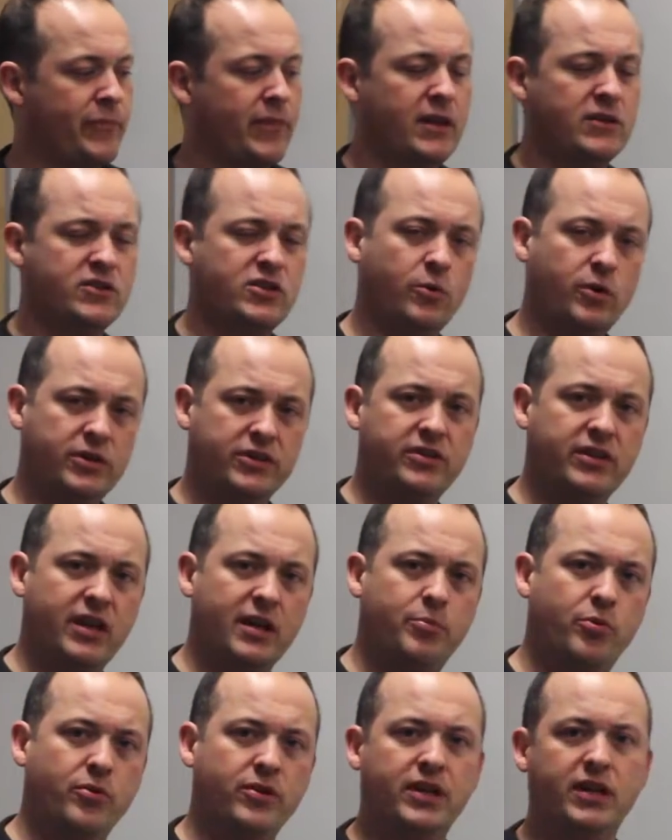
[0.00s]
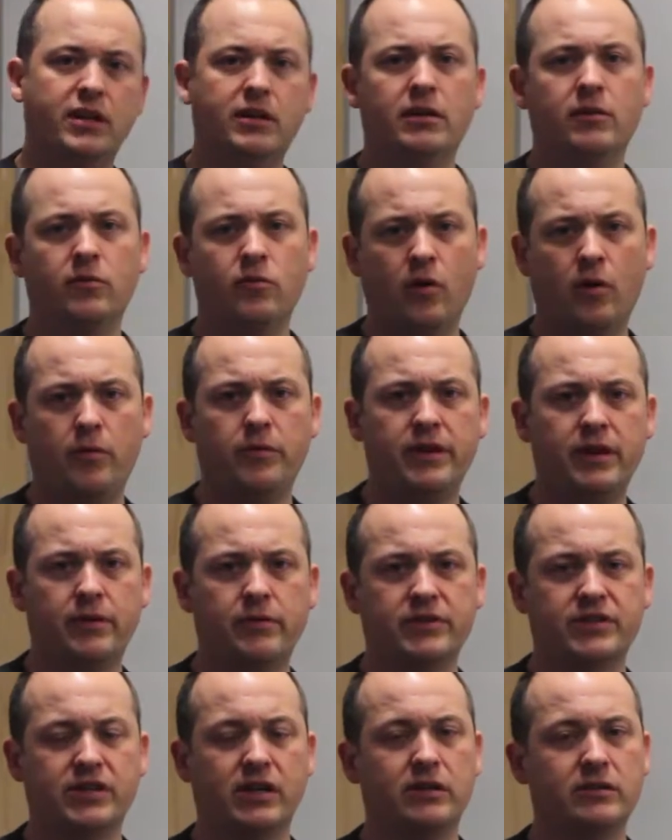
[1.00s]
So what did they put in? What were their
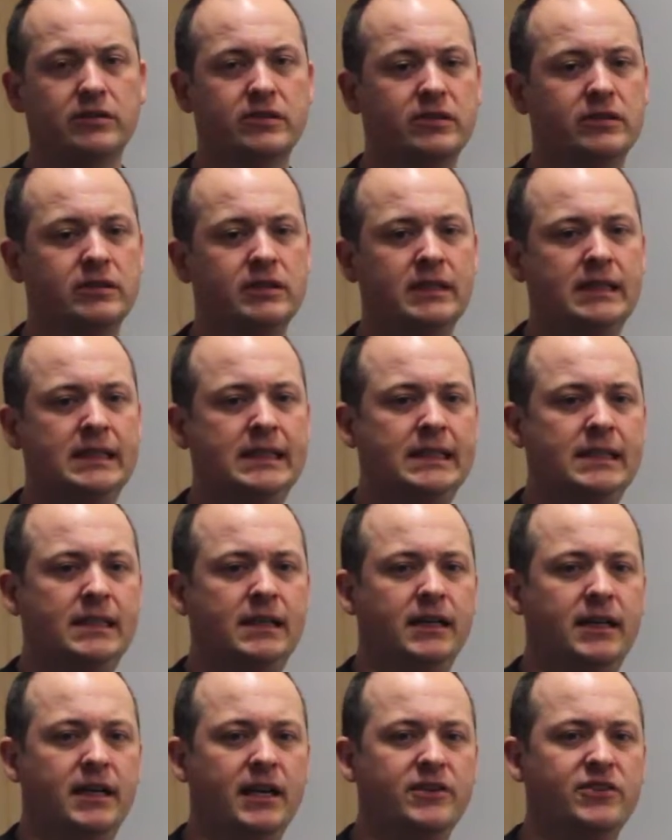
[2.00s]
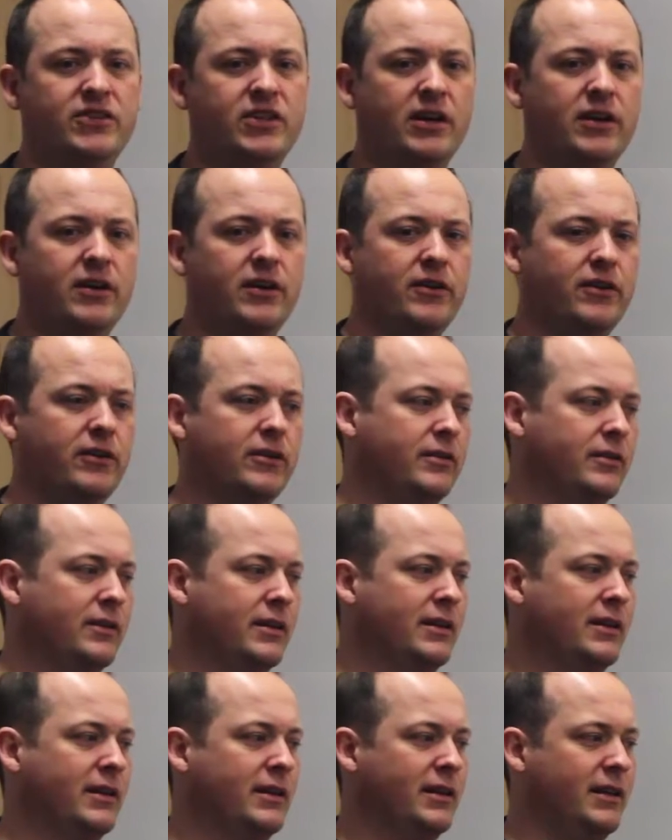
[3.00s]
results? Okay, so,
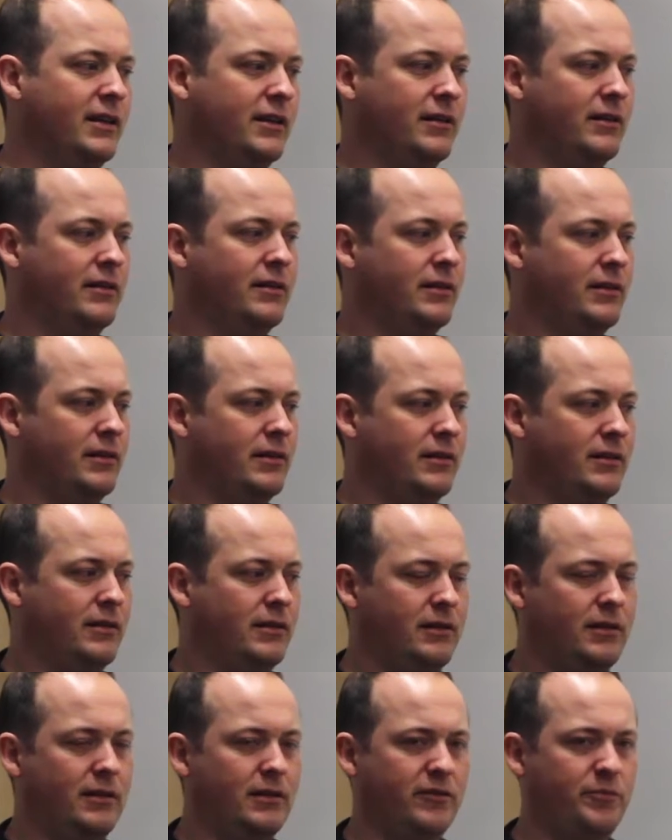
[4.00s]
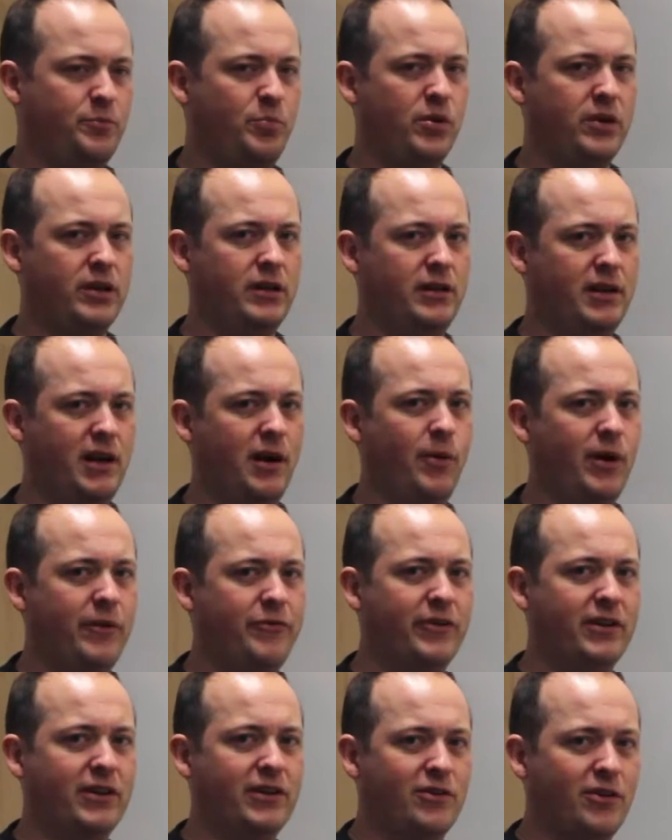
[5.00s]
you've put in no
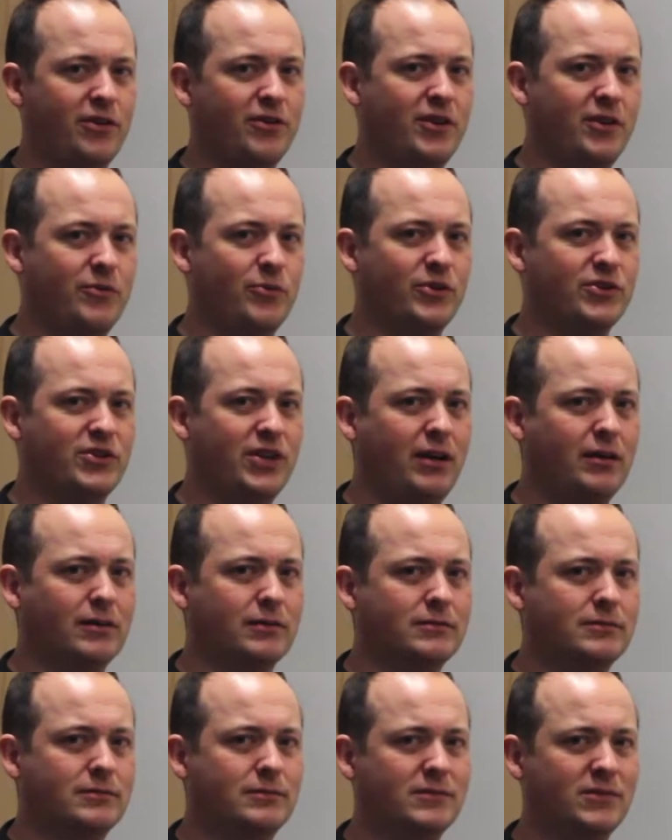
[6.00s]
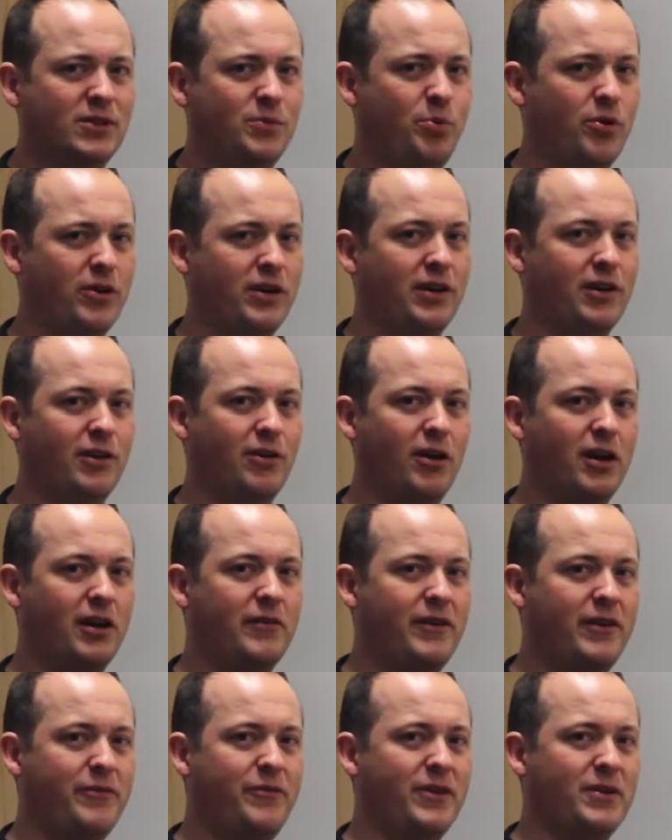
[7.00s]
effort and got no result. You put in a lot of
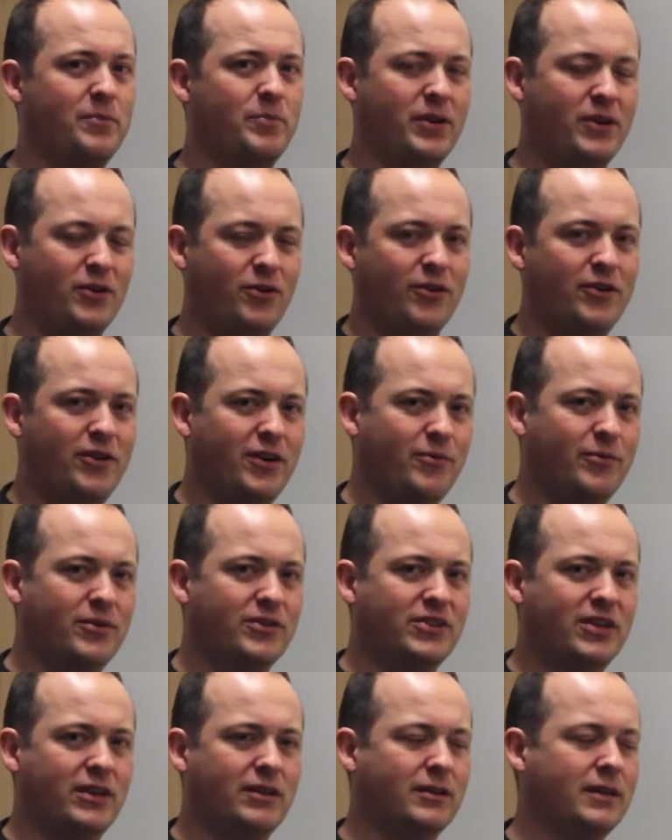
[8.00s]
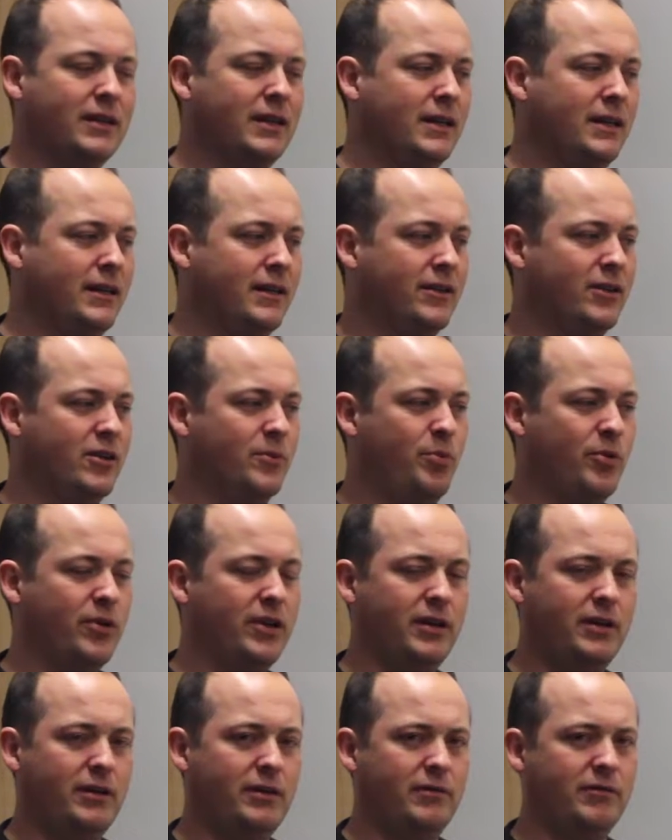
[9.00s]
effort but got no result. You put
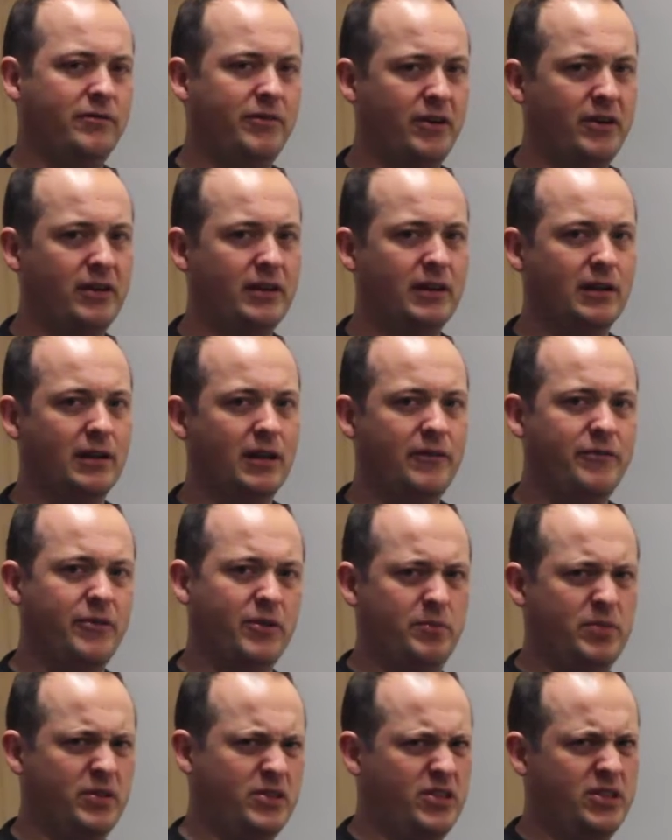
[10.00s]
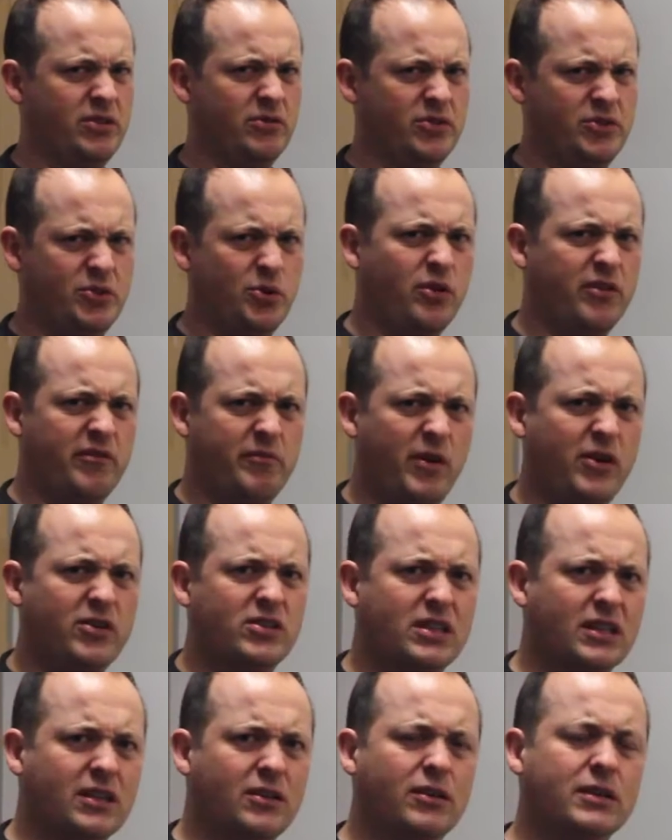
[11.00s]
in very little effort but still sort of
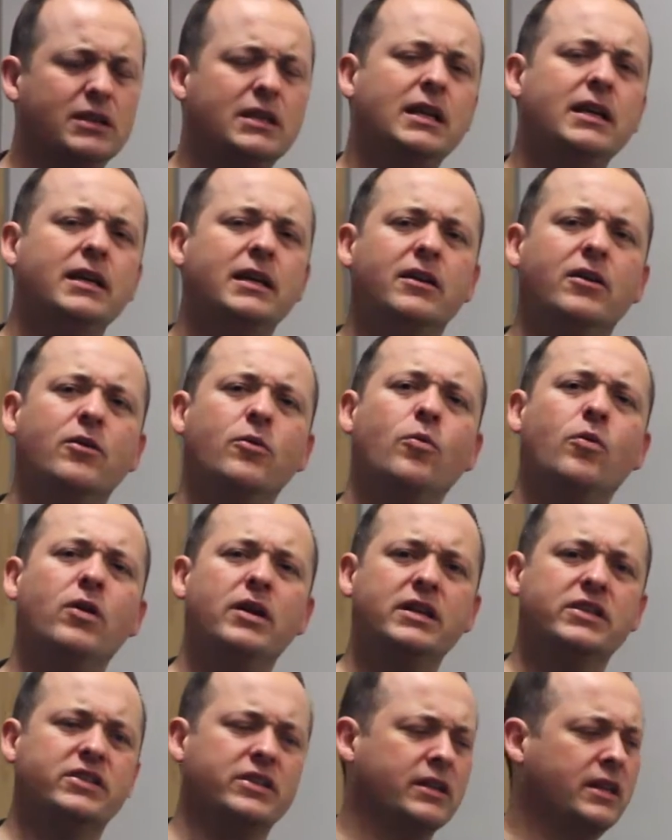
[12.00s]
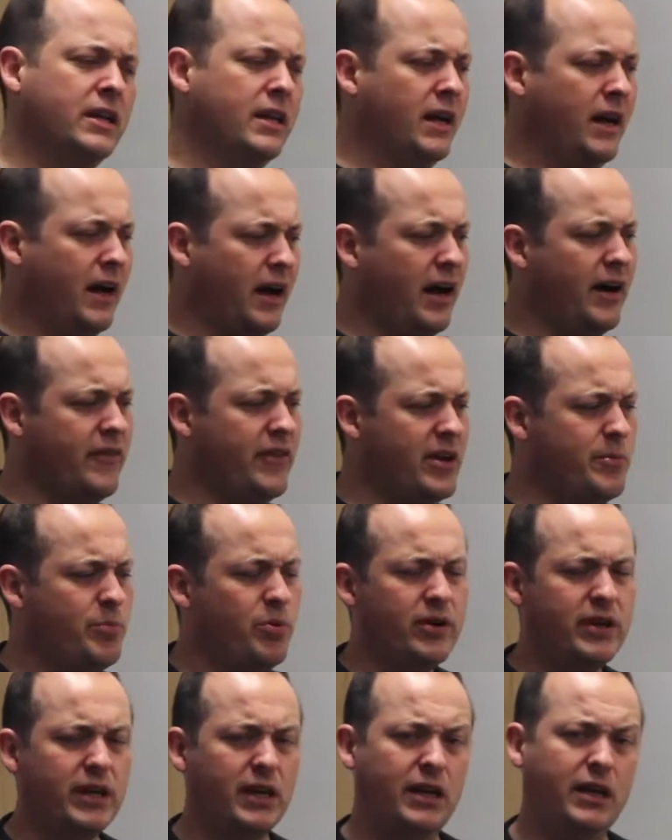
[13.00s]
mostly got there. What is it? Are they
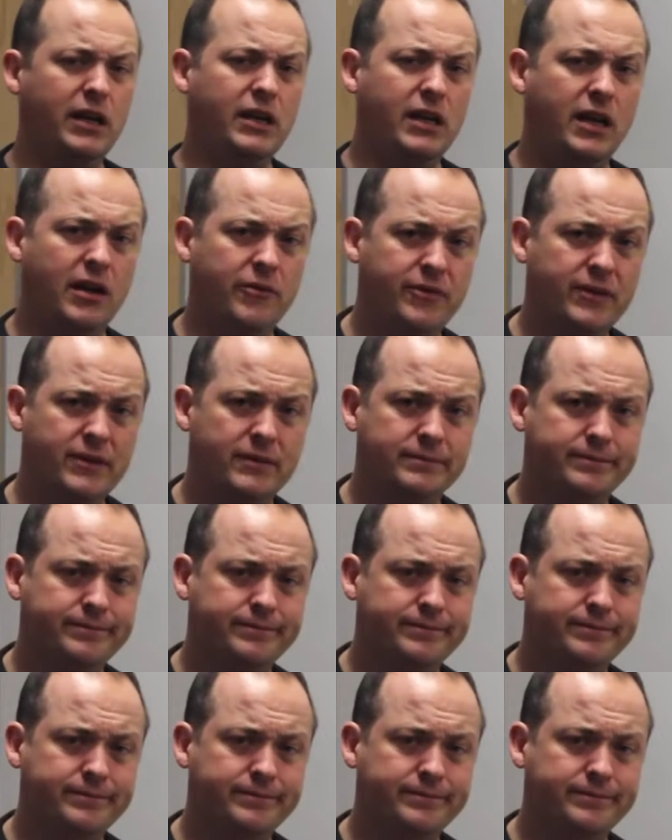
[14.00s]
putting in any effort?